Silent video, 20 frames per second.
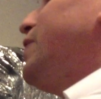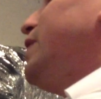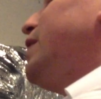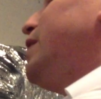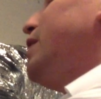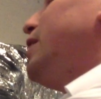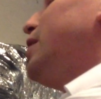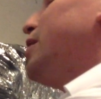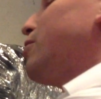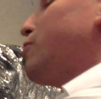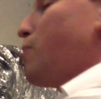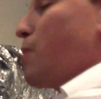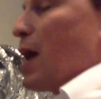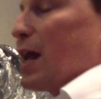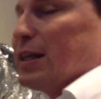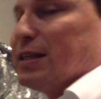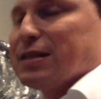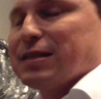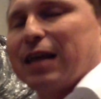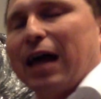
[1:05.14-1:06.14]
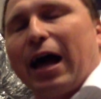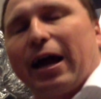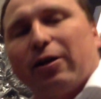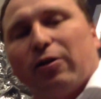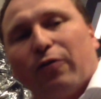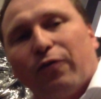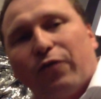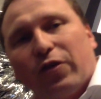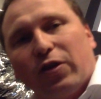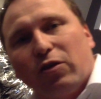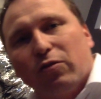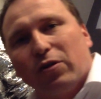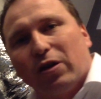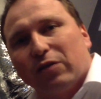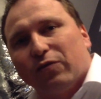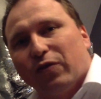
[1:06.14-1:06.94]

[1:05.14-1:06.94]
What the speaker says: the right side of the unit.